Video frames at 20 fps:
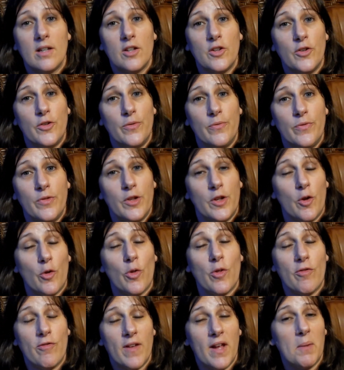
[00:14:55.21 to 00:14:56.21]
you
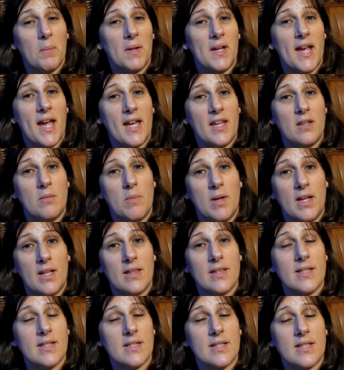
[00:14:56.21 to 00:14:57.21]
know, the family had to
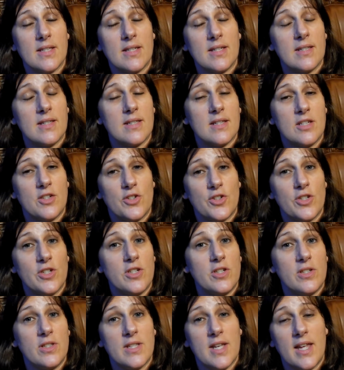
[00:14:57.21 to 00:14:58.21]
make this
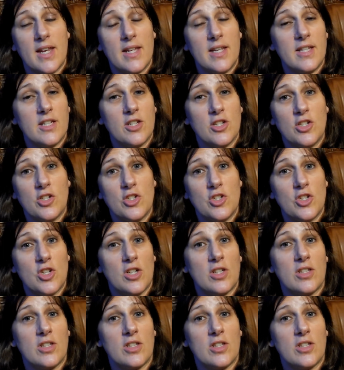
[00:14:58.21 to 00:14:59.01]
decision that it's